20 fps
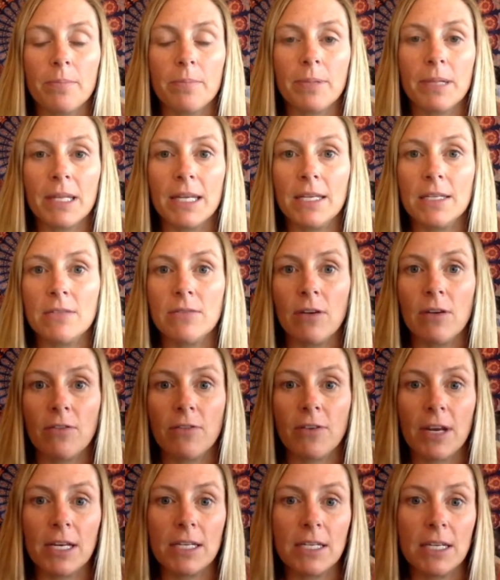please feel
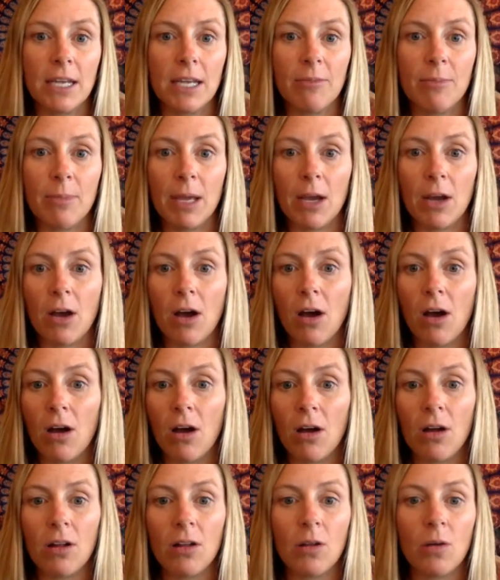free to give me a
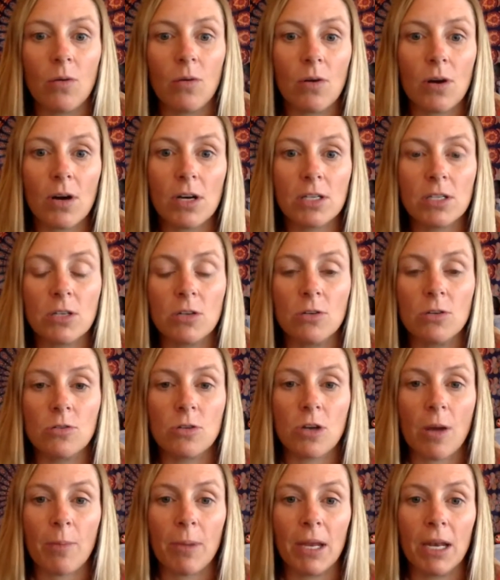call or to
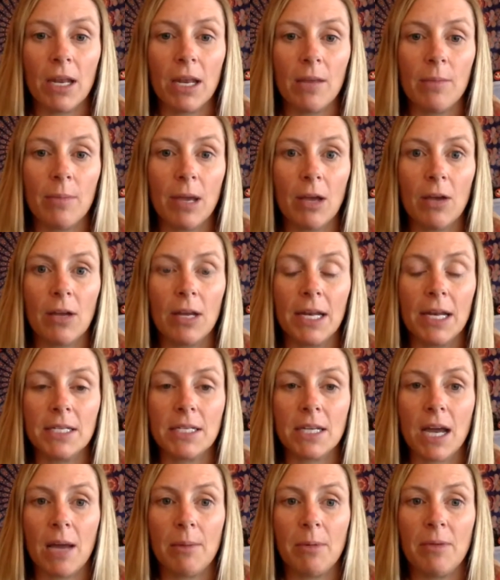drop me an email
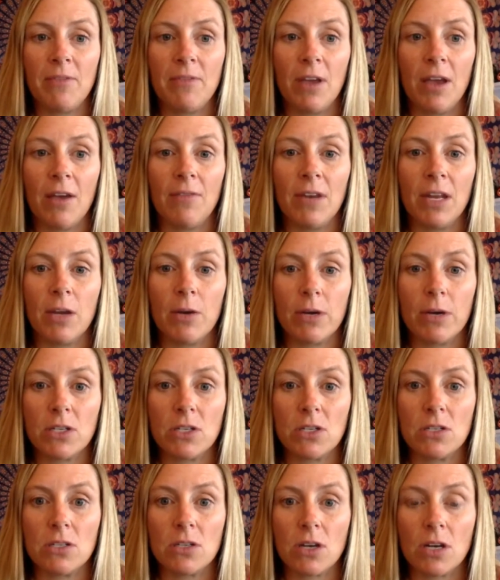anytime if you have any
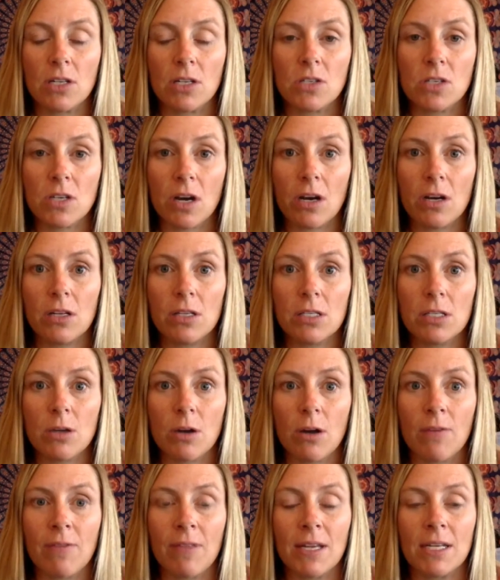questions or concerns, or
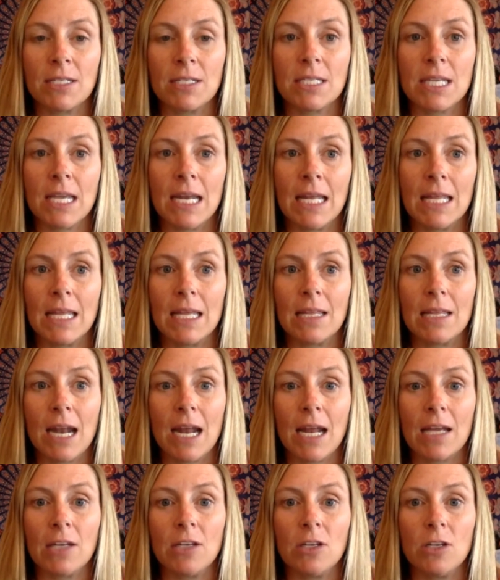if there's anything that
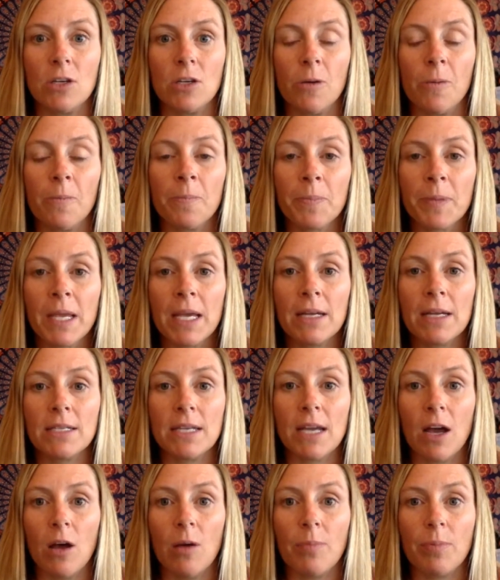I can do
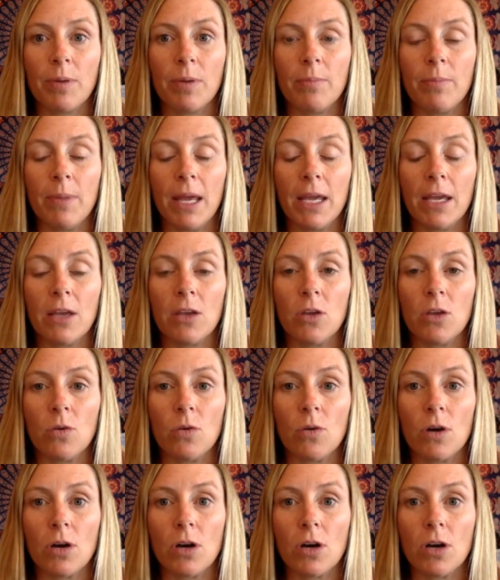to help make
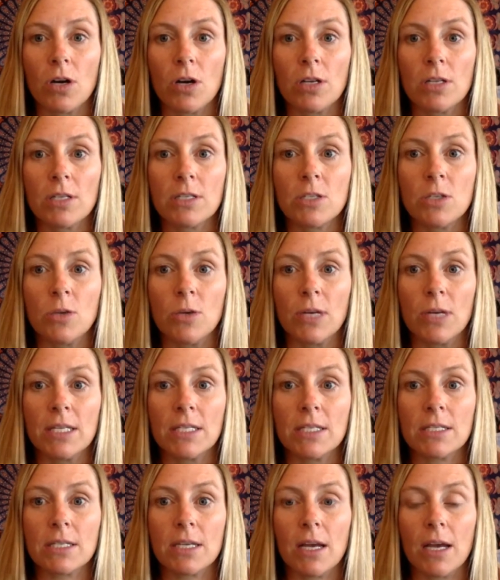your
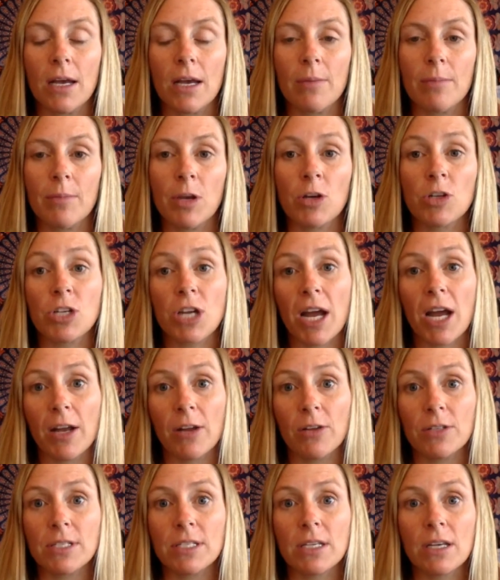students, your
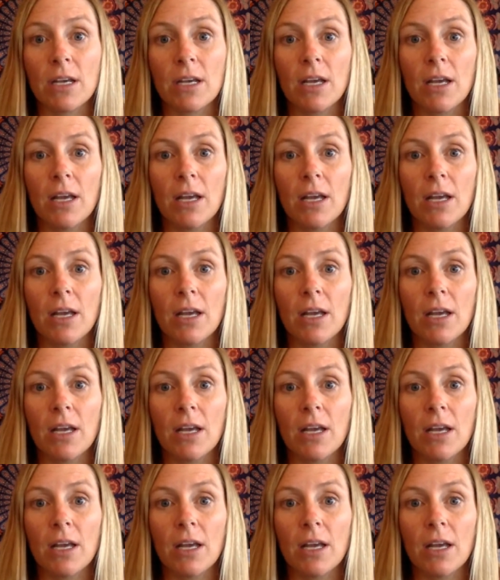child's